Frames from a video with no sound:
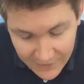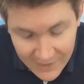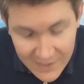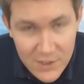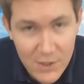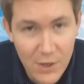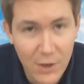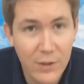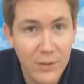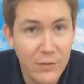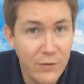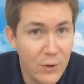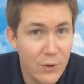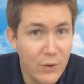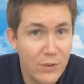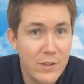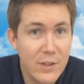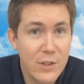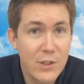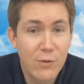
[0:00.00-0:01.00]
so if
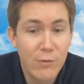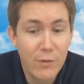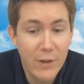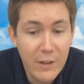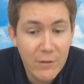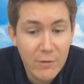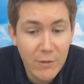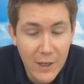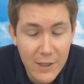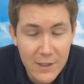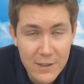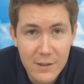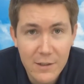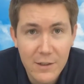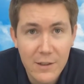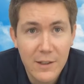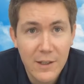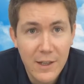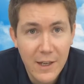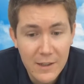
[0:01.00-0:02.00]
you're a
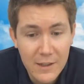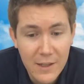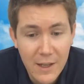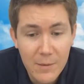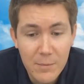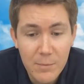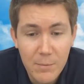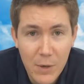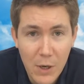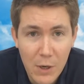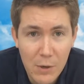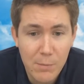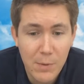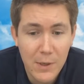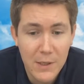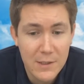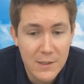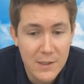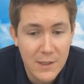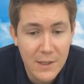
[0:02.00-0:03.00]
screenwriter, get that
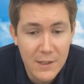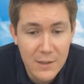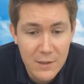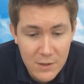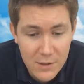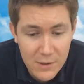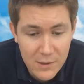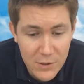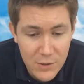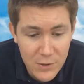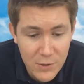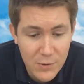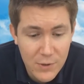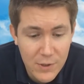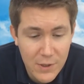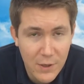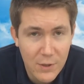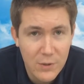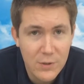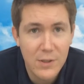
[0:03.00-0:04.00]
blockbuster into the
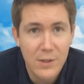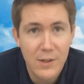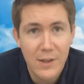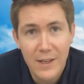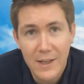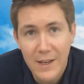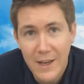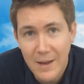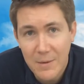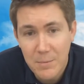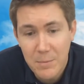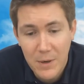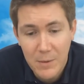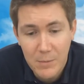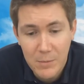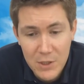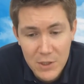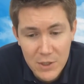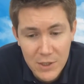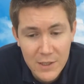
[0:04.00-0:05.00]
studio so they can
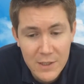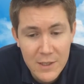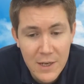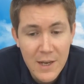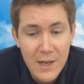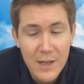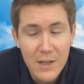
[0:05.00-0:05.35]
publish it.